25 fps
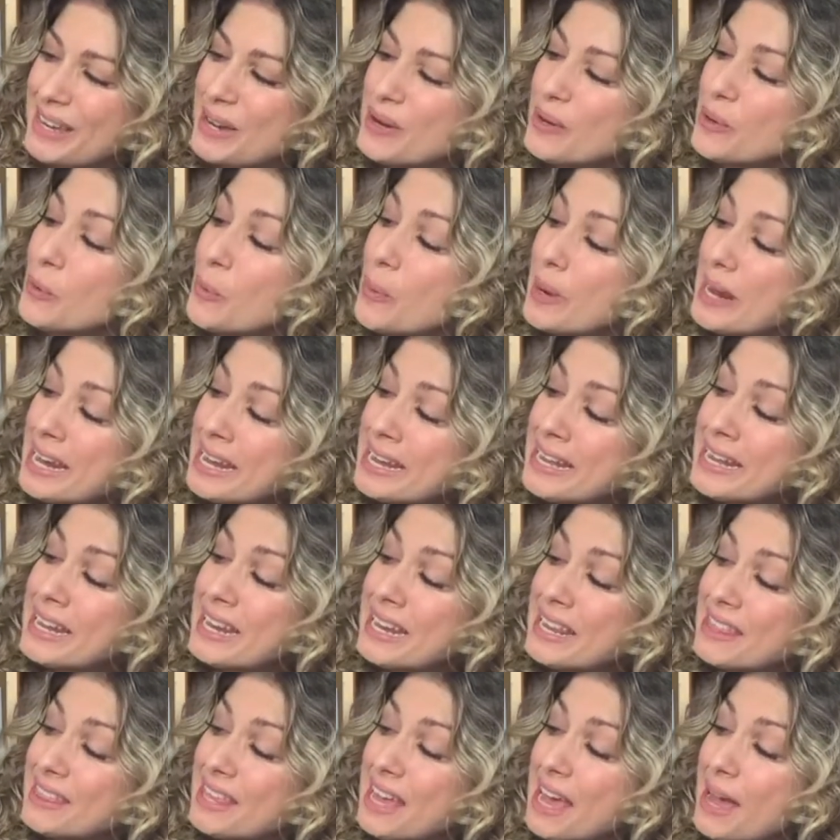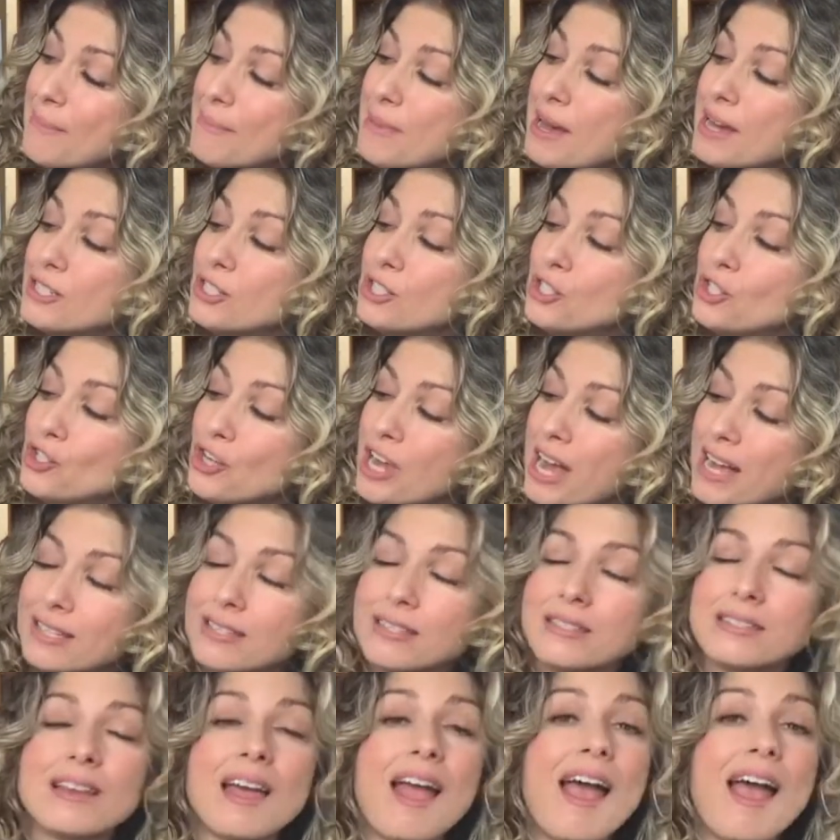We need them just